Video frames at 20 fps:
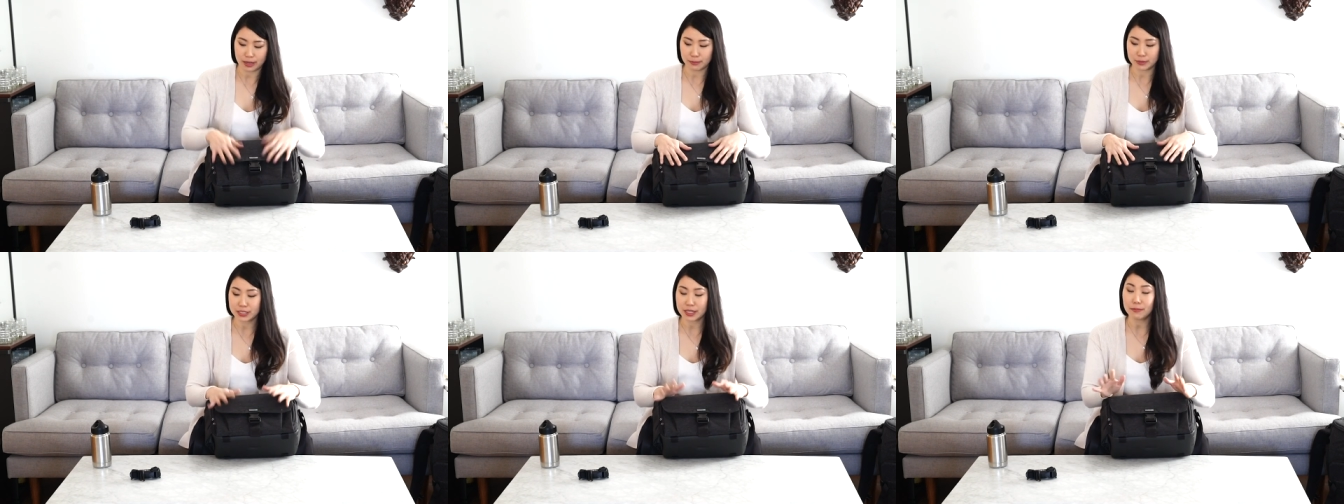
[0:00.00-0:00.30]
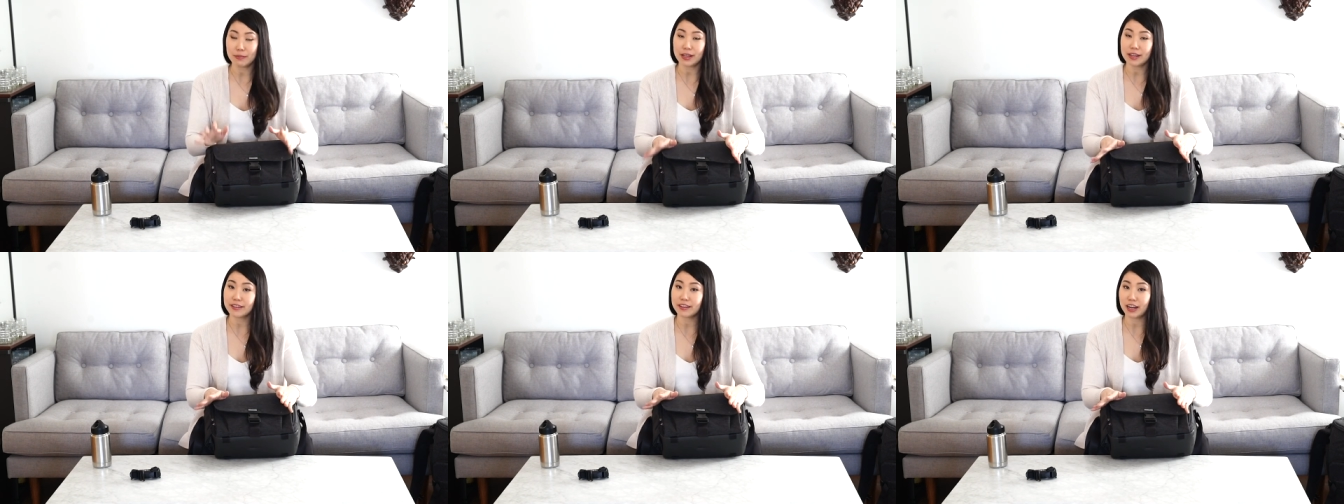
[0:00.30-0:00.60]

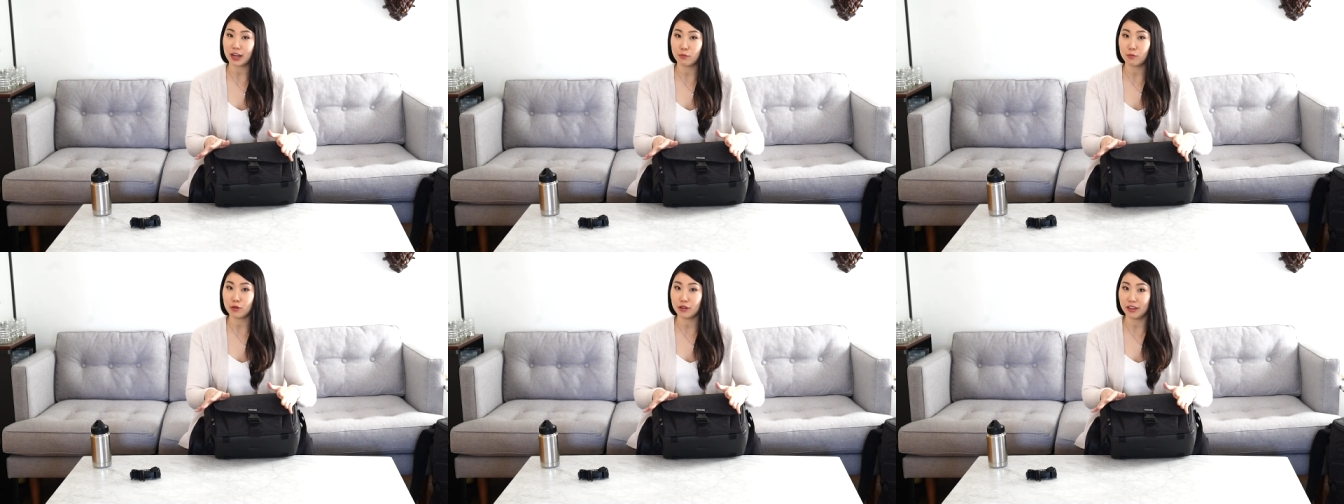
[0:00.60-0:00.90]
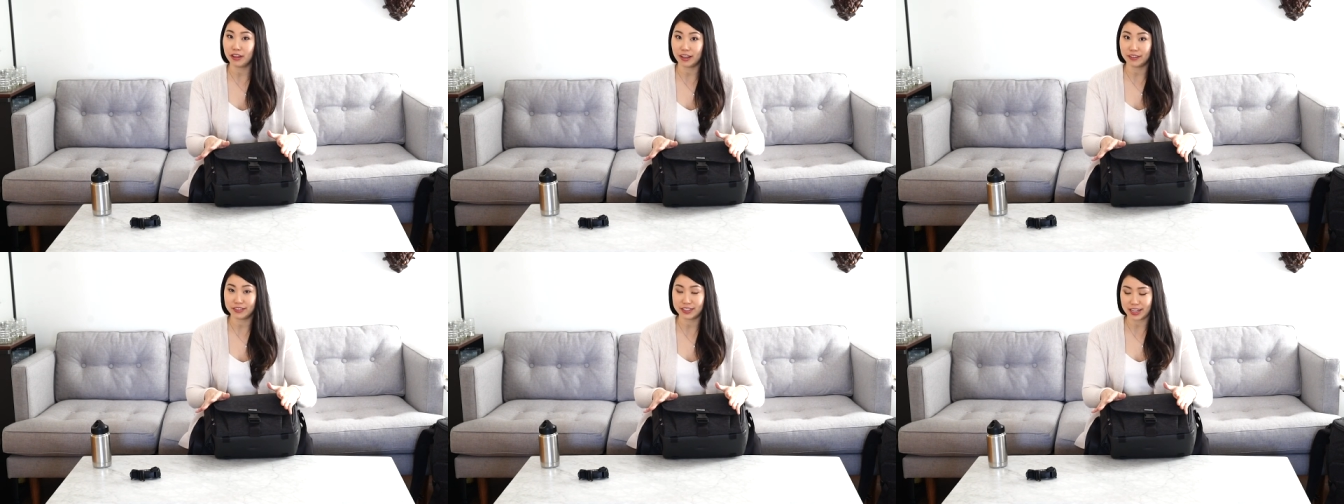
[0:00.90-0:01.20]
Something that I
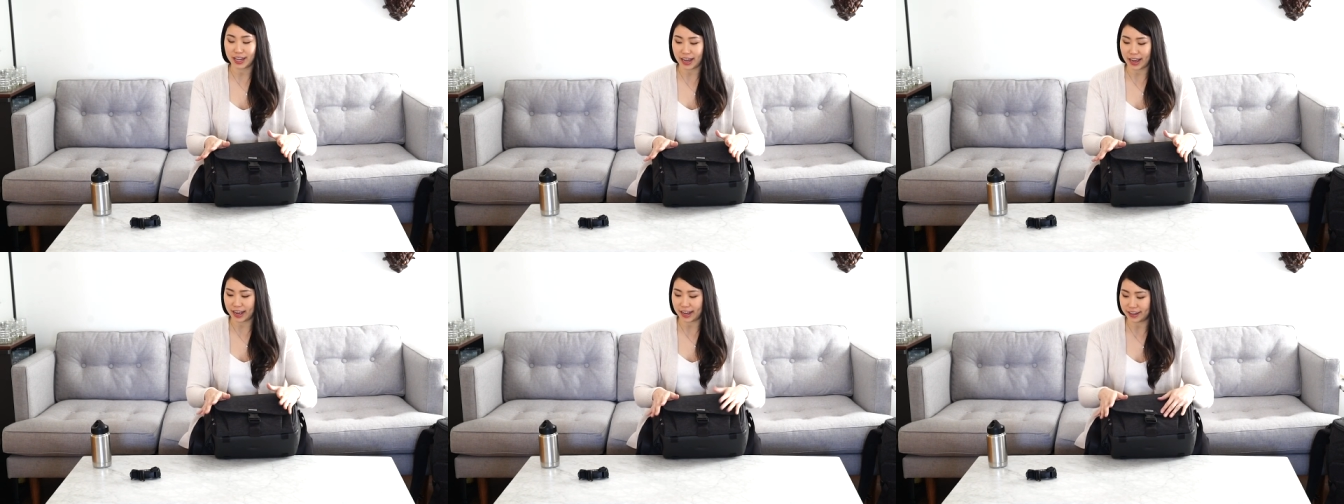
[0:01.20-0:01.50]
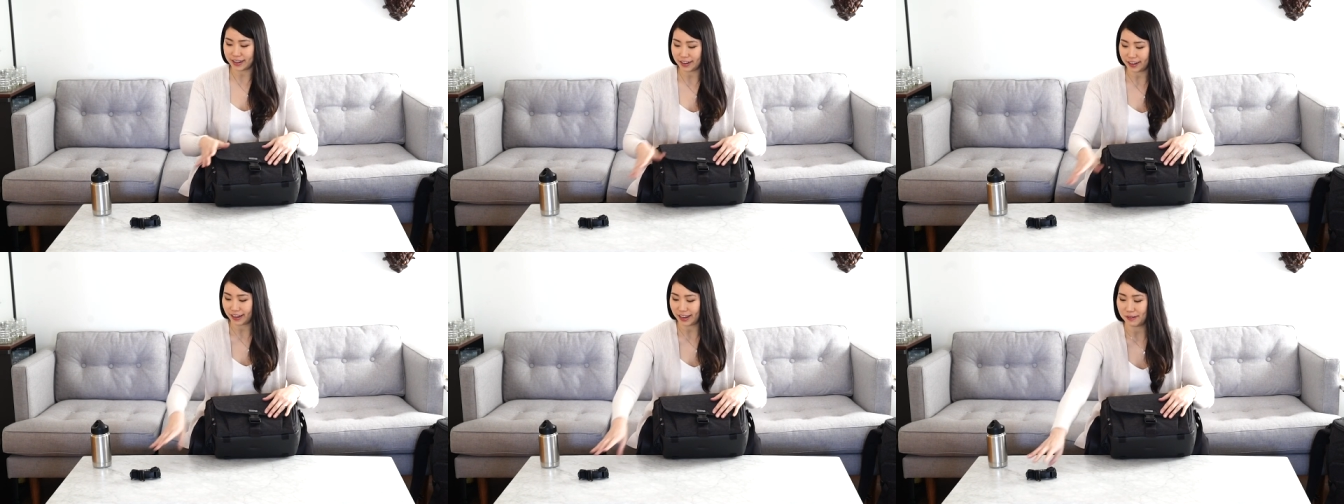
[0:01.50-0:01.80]
would love to
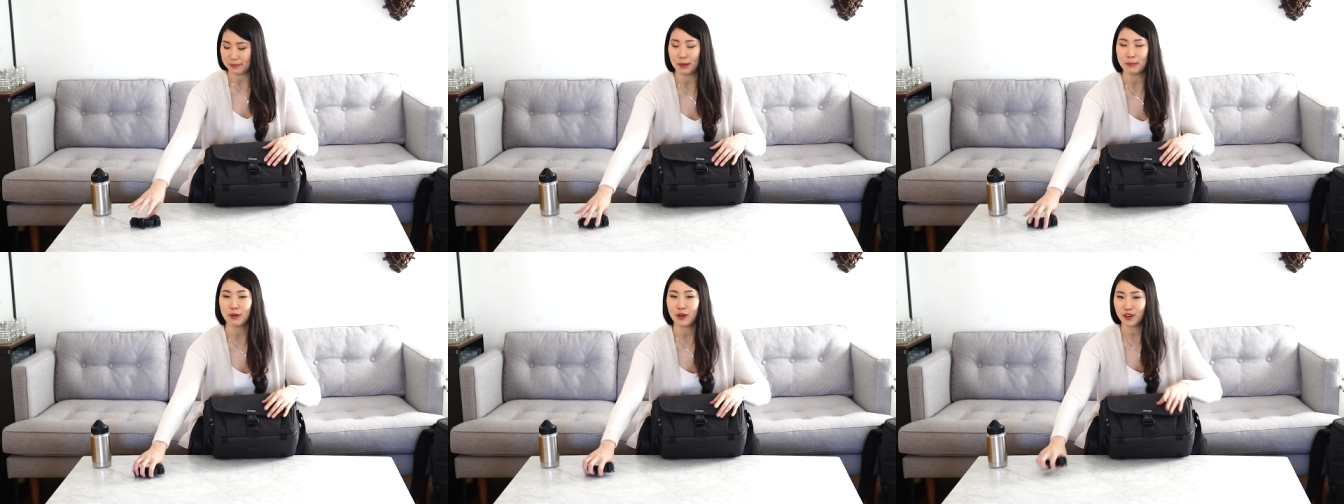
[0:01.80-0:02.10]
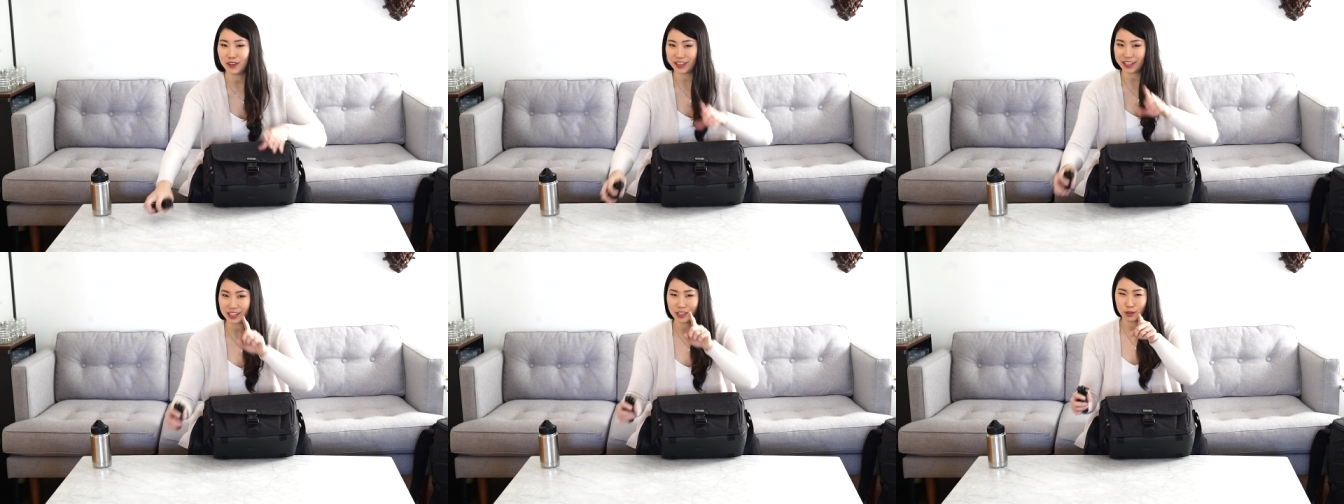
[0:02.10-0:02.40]
add, I'm
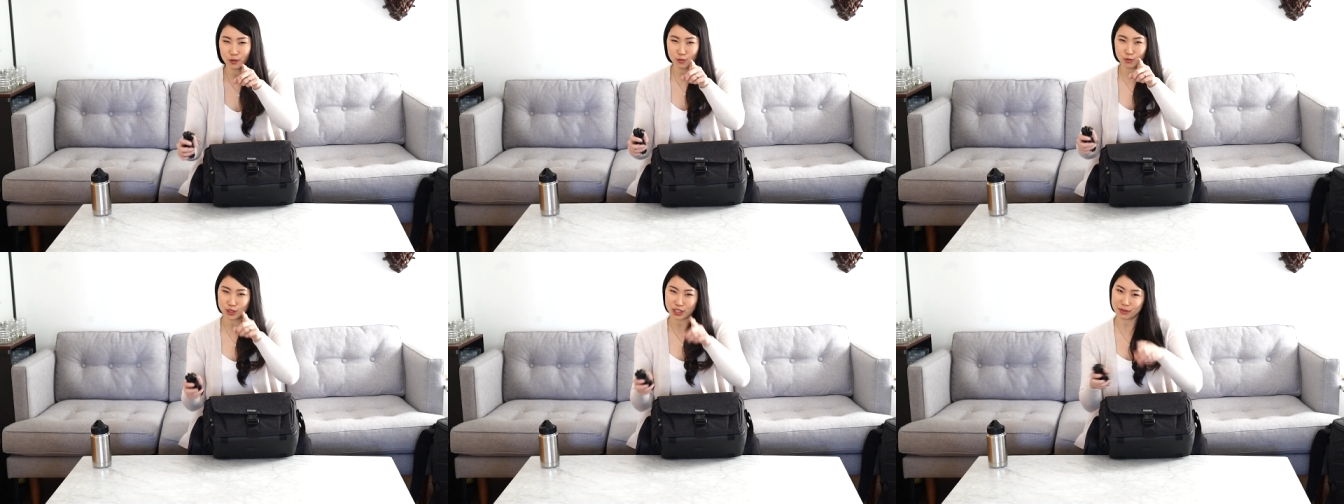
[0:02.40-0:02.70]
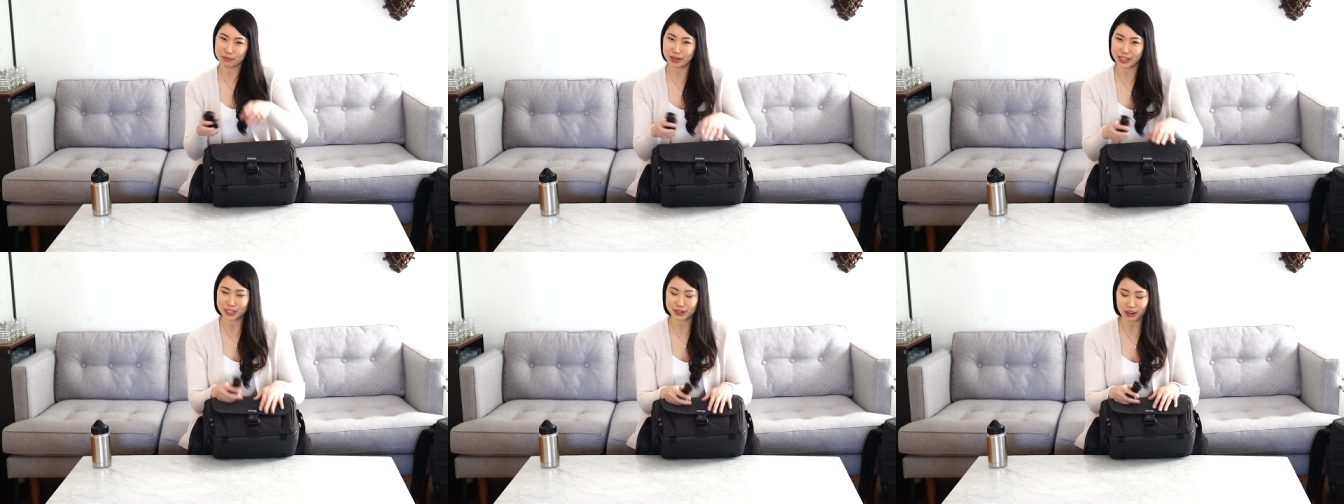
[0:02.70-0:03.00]
currently
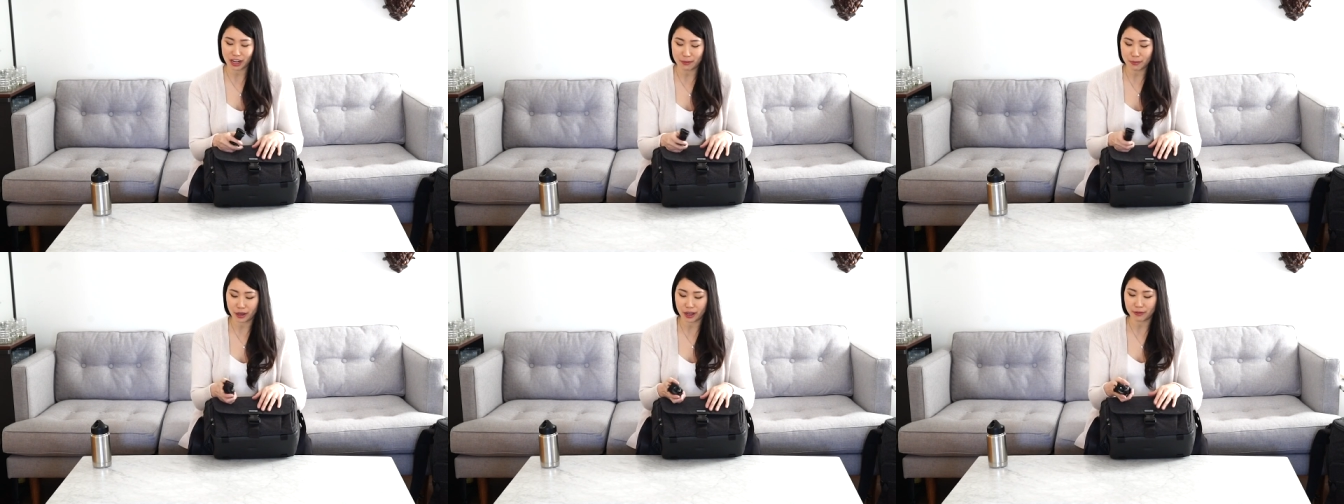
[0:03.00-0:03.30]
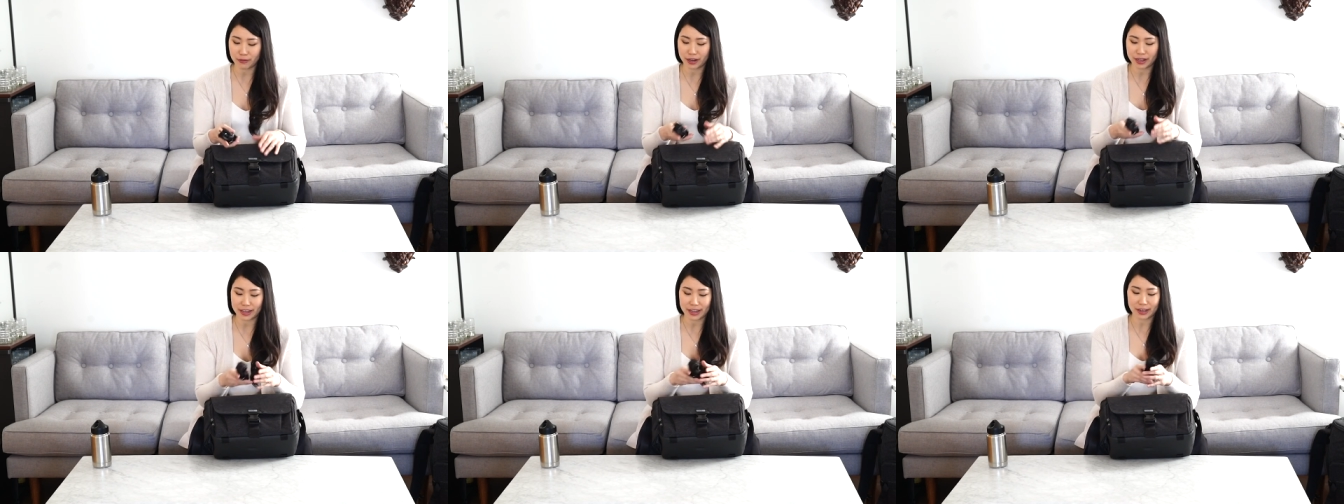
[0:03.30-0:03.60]
using my
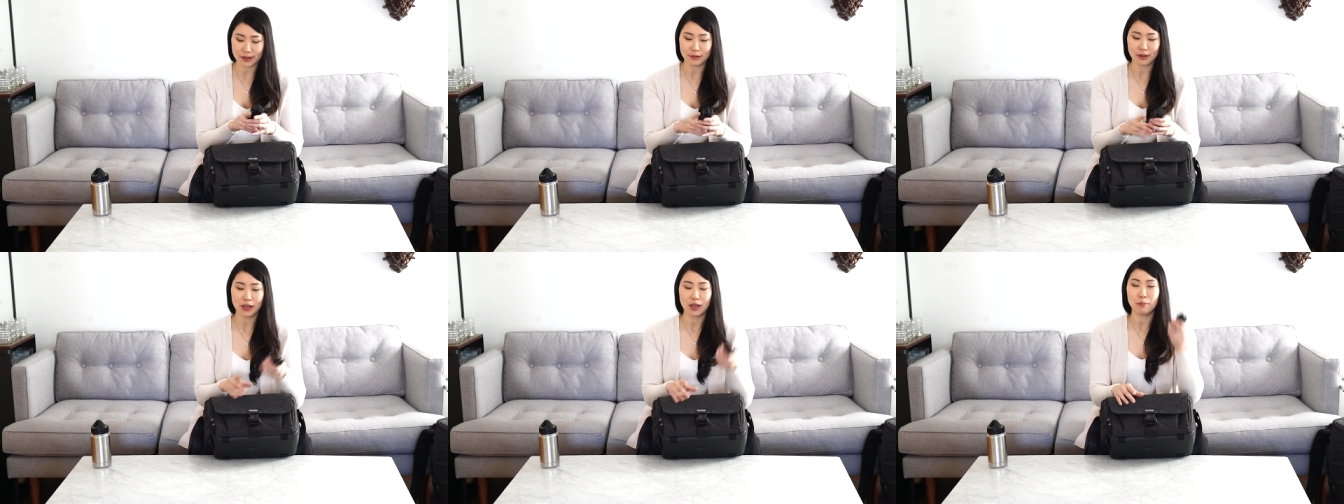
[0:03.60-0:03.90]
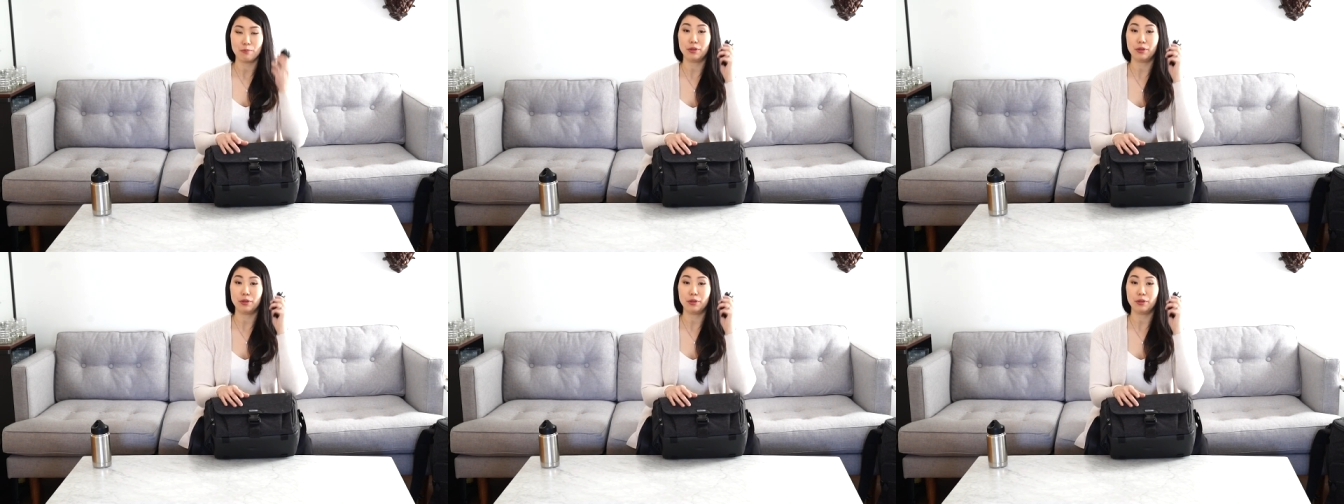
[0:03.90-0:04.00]
tripod right now,